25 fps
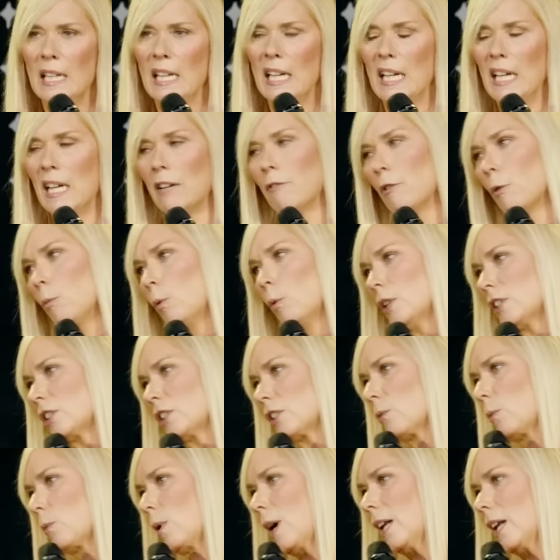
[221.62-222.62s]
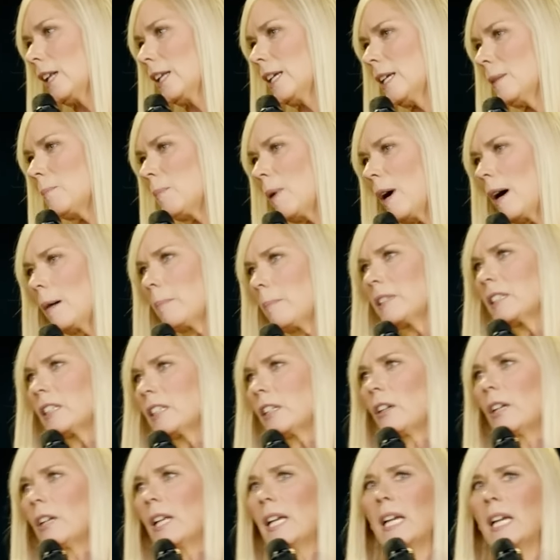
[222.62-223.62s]
Every once in a while, he'd pop his
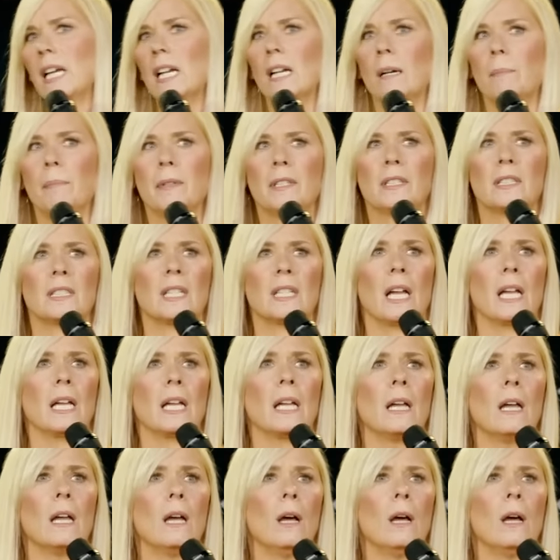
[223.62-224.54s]
little head up and say,